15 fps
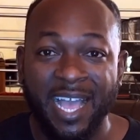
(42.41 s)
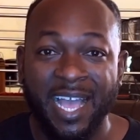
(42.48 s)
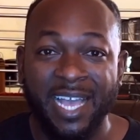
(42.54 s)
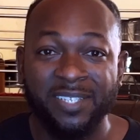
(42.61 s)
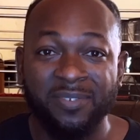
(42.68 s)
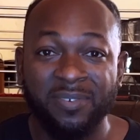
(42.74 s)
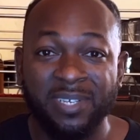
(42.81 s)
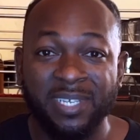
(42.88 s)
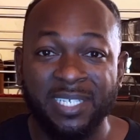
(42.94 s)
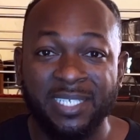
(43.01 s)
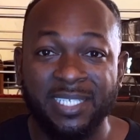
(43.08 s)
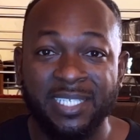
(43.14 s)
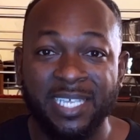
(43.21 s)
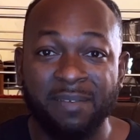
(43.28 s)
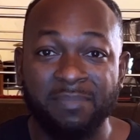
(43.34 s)
I know
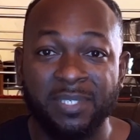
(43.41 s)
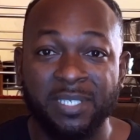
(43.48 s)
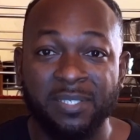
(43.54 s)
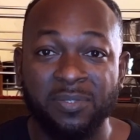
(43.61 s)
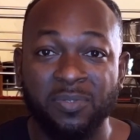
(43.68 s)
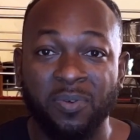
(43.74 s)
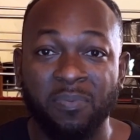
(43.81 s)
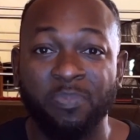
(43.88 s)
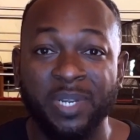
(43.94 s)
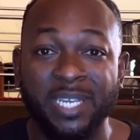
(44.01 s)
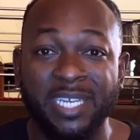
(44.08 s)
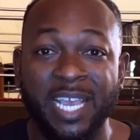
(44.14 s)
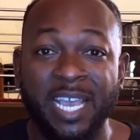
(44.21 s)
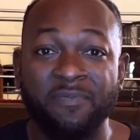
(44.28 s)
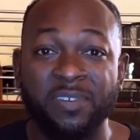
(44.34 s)
it's tempting to
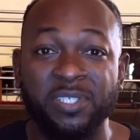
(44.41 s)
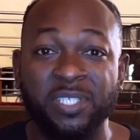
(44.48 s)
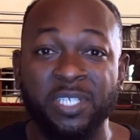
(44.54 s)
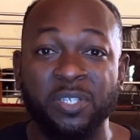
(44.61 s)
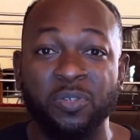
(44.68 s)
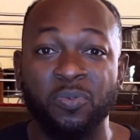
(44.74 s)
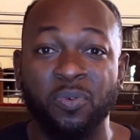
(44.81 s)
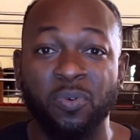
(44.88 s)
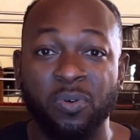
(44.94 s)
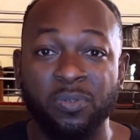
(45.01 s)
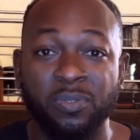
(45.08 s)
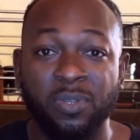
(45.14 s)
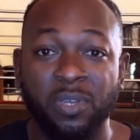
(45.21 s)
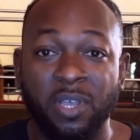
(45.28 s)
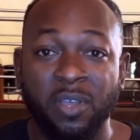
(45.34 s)
bring everything you
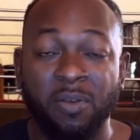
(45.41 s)
own,